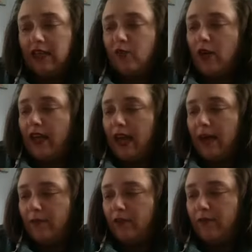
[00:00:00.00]
1
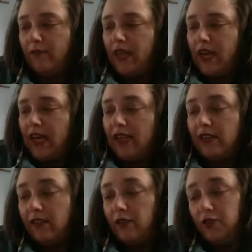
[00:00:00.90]
apple. A
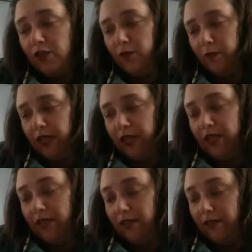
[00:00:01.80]
solution would be
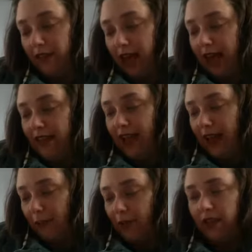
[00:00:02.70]
to divide the
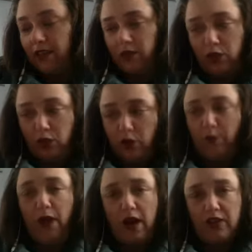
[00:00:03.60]
apple into 2
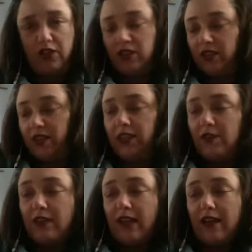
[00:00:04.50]
parts, just like you
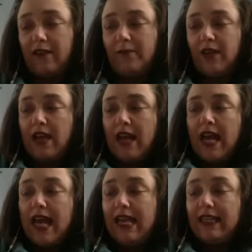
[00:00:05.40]
said.
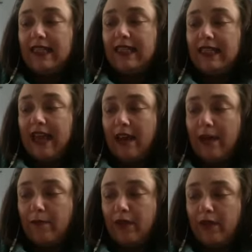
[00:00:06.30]
A
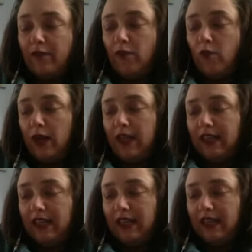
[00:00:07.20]
stem for one
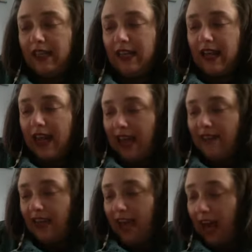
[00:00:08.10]
kid
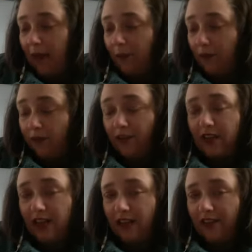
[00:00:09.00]
and the apple for
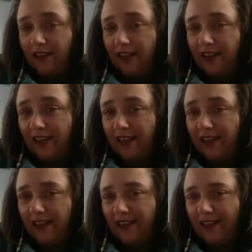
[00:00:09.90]
the other kid.
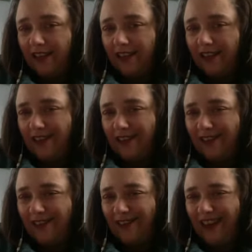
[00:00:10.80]

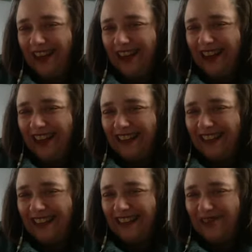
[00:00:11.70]
What?
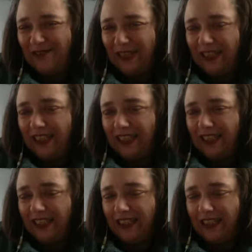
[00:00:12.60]
One kid
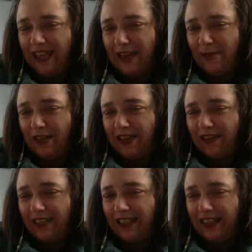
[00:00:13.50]
gets a stem, the
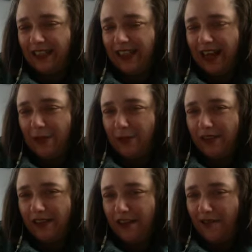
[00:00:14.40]
other kid gets the
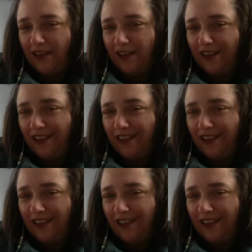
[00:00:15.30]
apple. Is that fair?